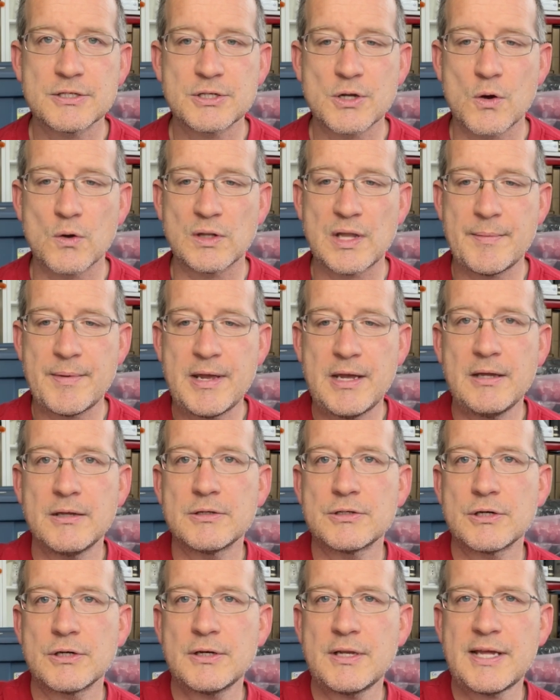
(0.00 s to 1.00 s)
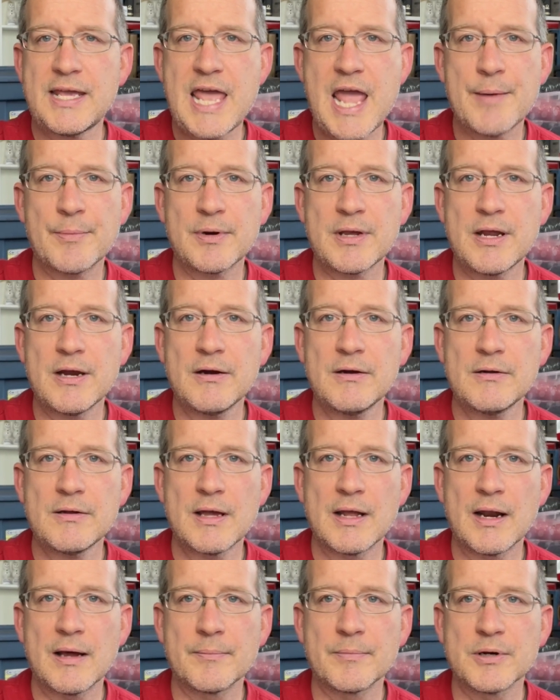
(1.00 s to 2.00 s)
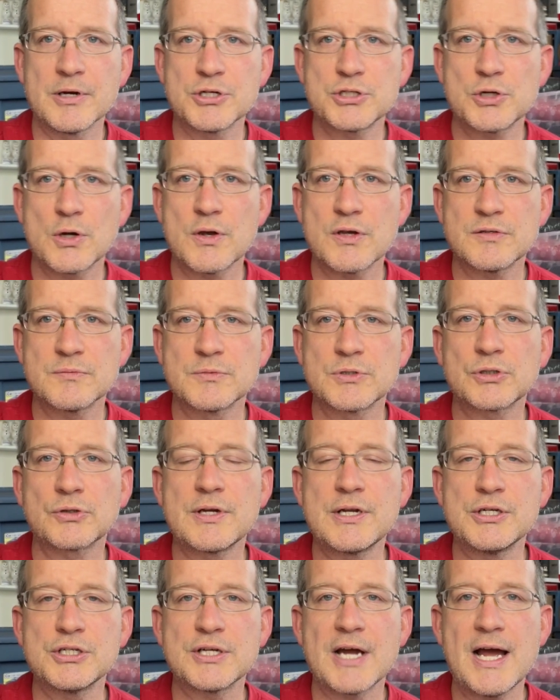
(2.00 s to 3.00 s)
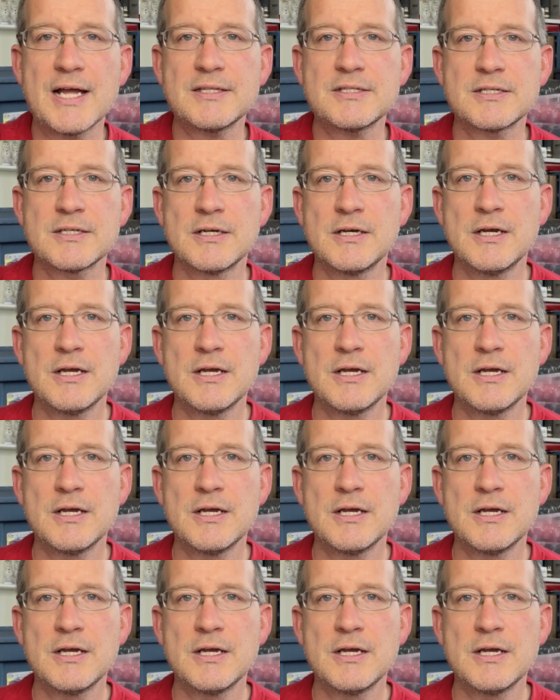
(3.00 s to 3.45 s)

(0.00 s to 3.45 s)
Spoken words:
So let me turn the camera here and I'm going to show you some screenshots.